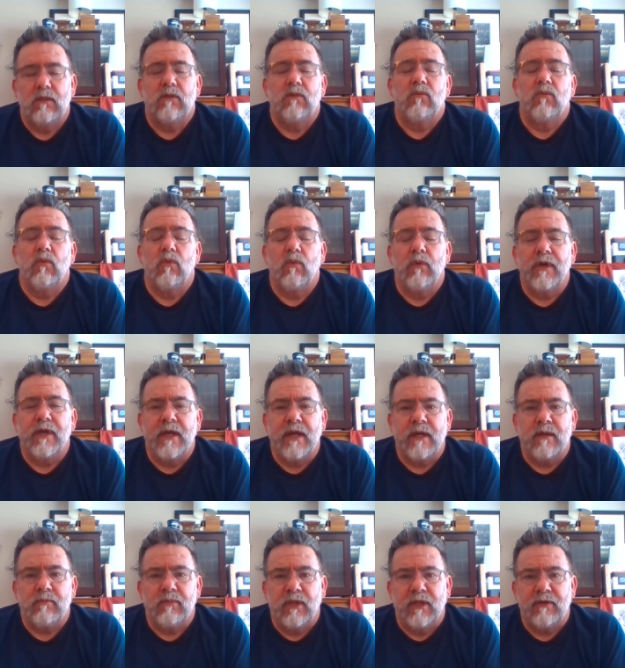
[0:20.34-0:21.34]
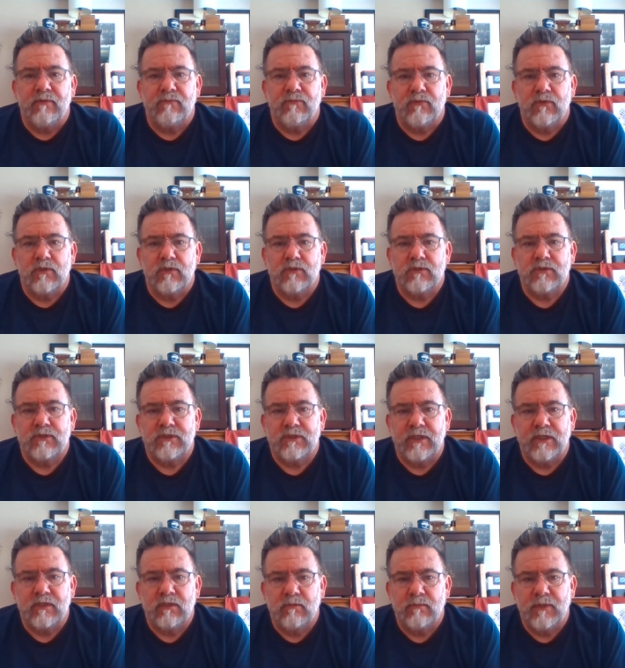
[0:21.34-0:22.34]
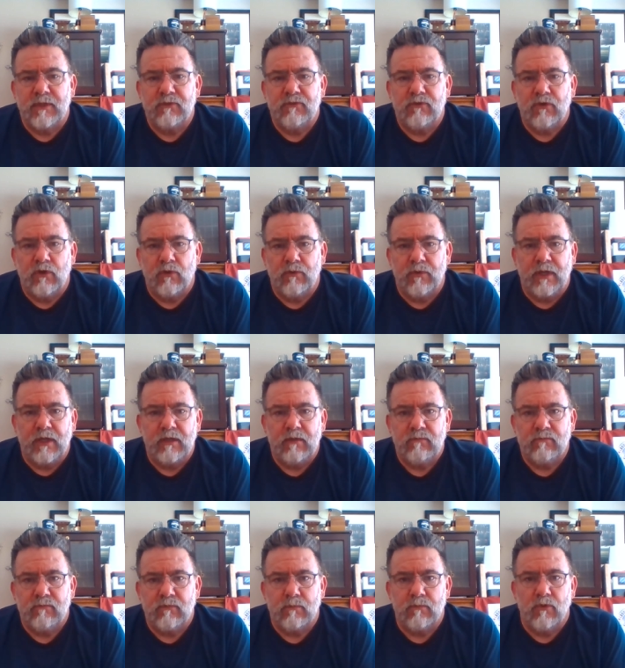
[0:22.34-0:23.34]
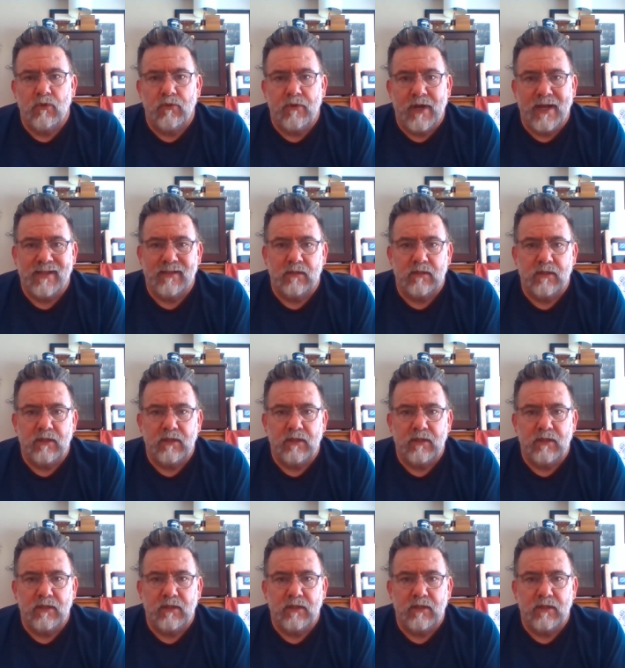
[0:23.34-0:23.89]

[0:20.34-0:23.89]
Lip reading: we're working on a blend for Signalman Tony from Rhode Island.